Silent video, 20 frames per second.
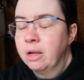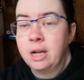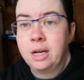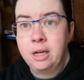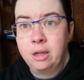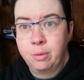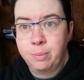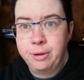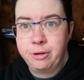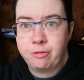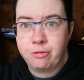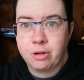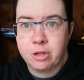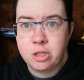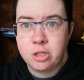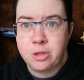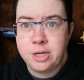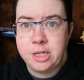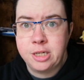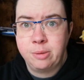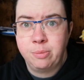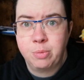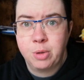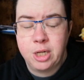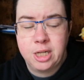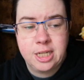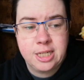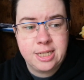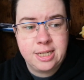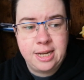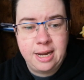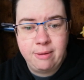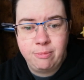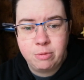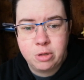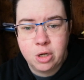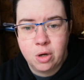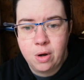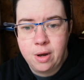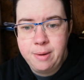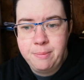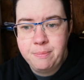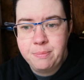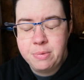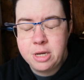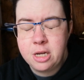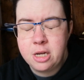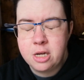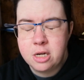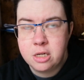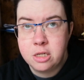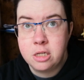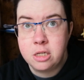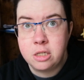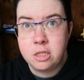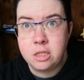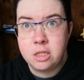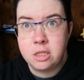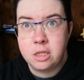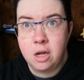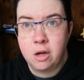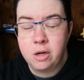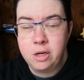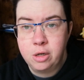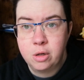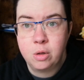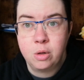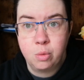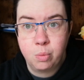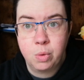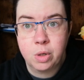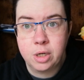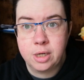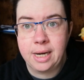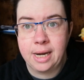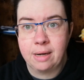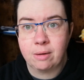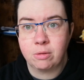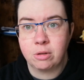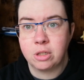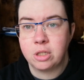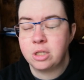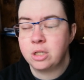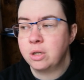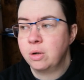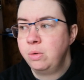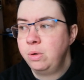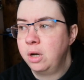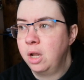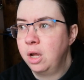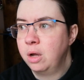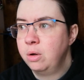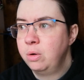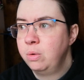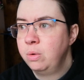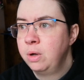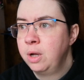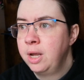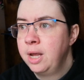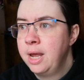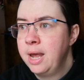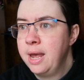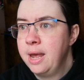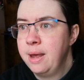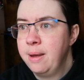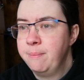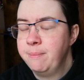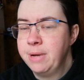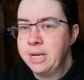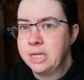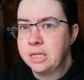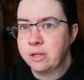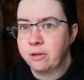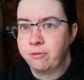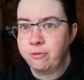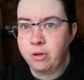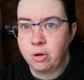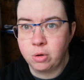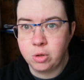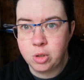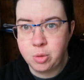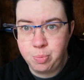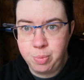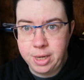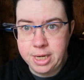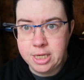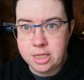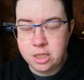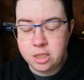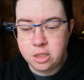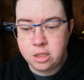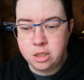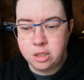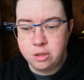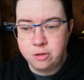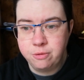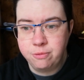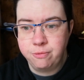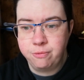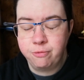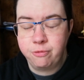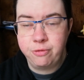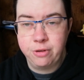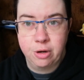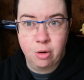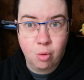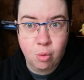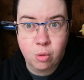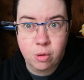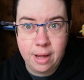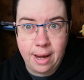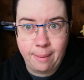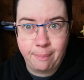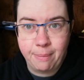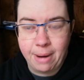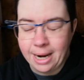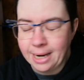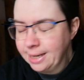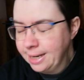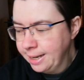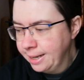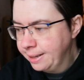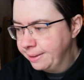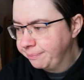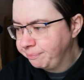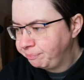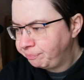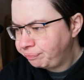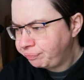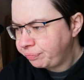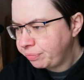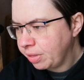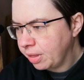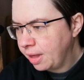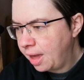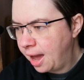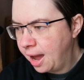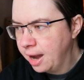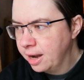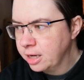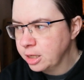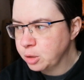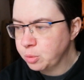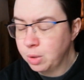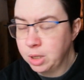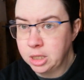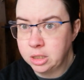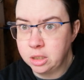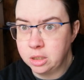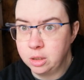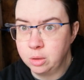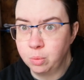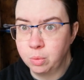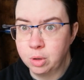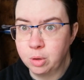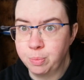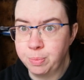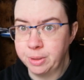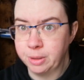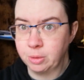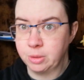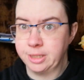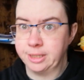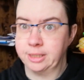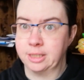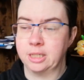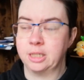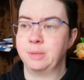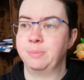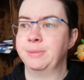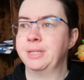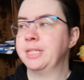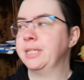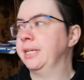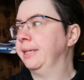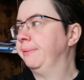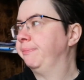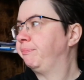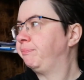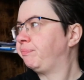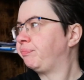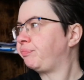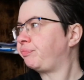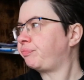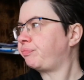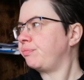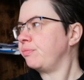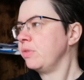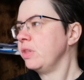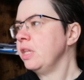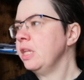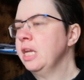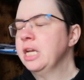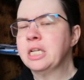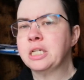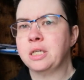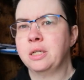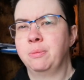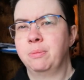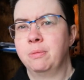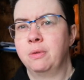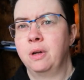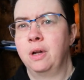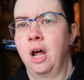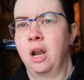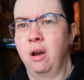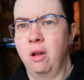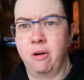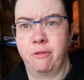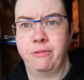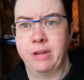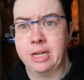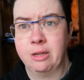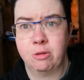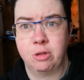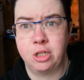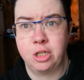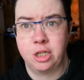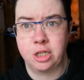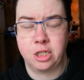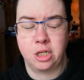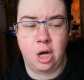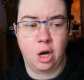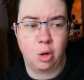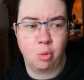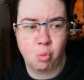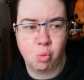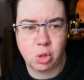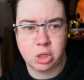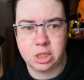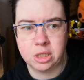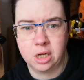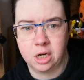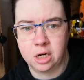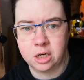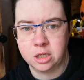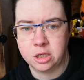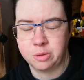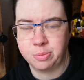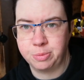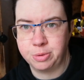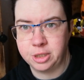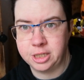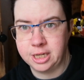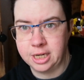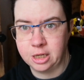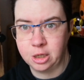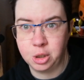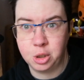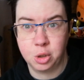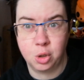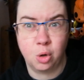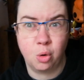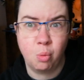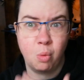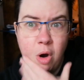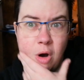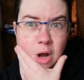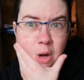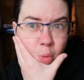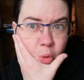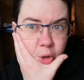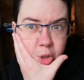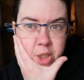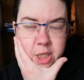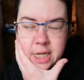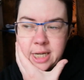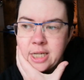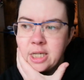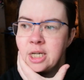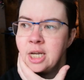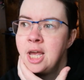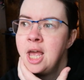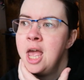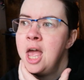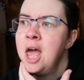A little bit frustrating, but at the same time, because I know the word count's so low, it means I've got space to fit all that back in, as well as the world building that's missing. So a lot of it was just I wasn't 100% sure what I wanted.